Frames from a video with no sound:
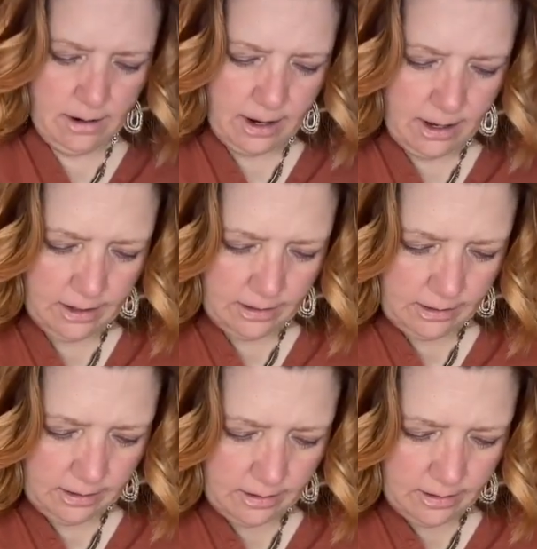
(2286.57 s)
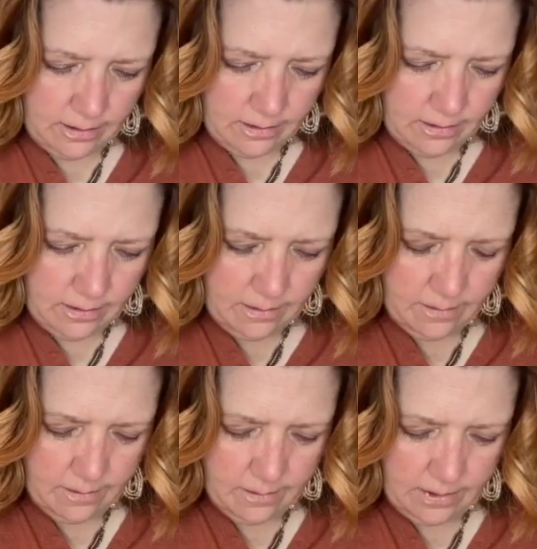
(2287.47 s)
All right, so
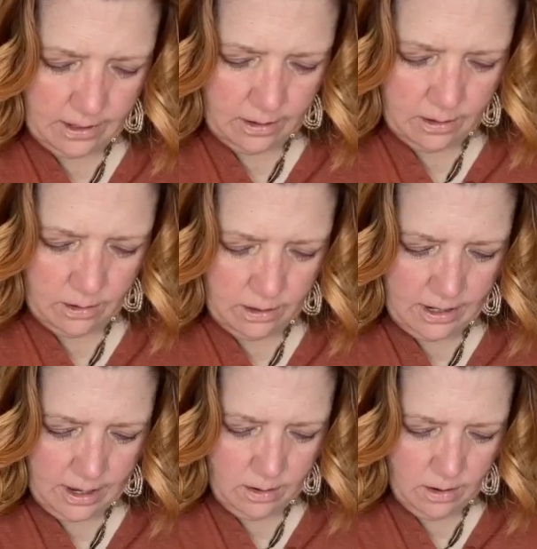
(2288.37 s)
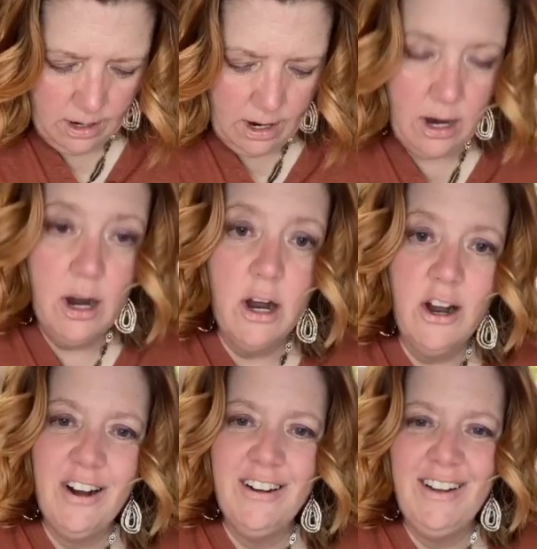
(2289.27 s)
hold that on
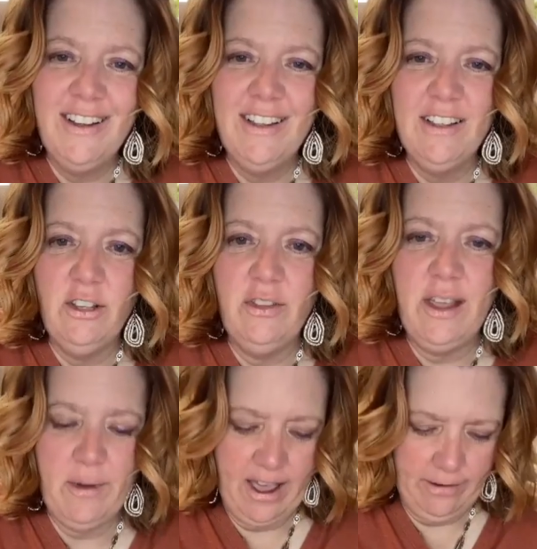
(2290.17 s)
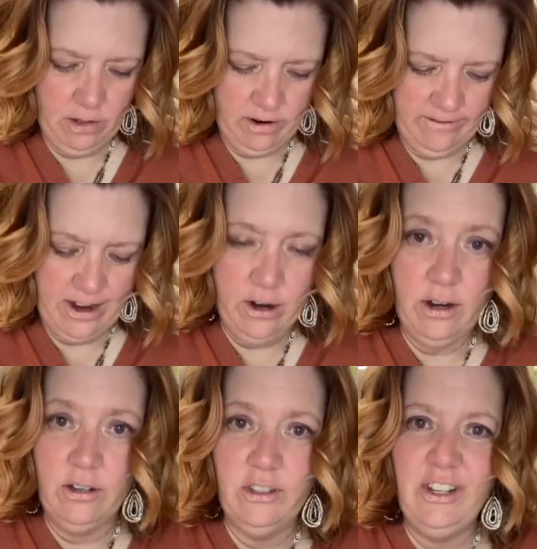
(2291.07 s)
here. Good thing about having long
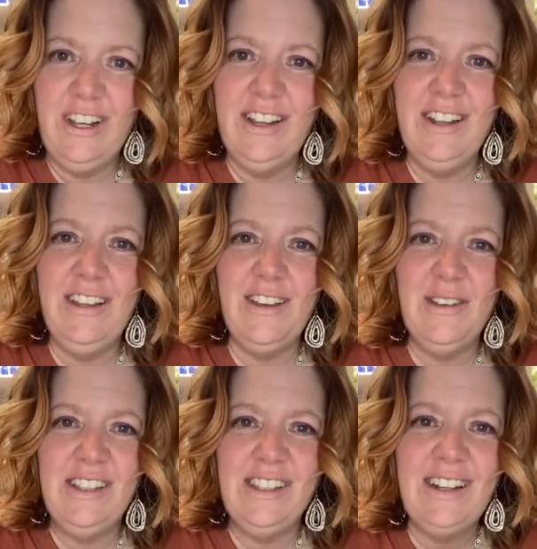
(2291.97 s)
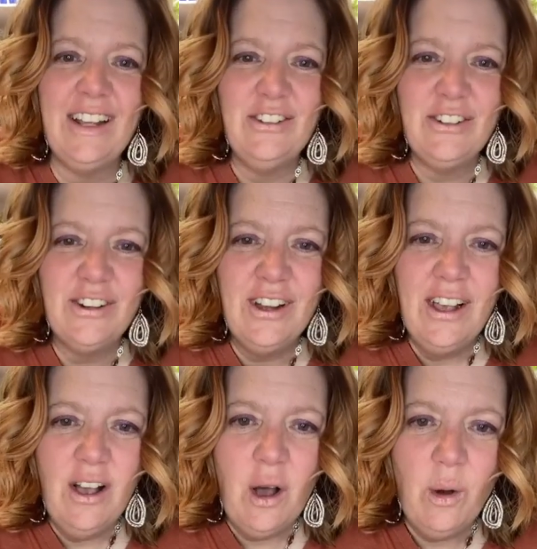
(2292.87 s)
fingernails, you can use it as your
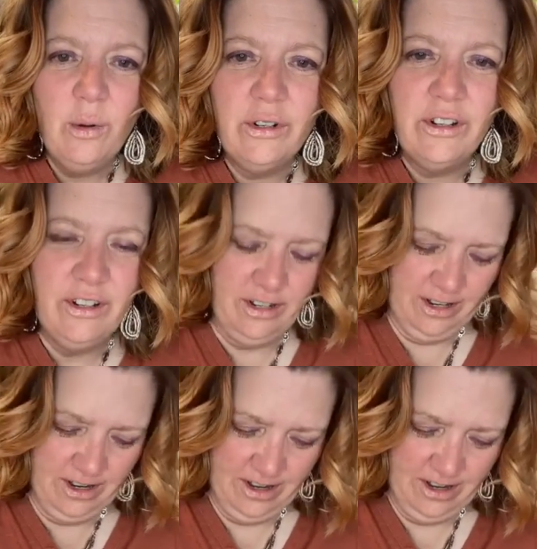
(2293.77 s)
holder.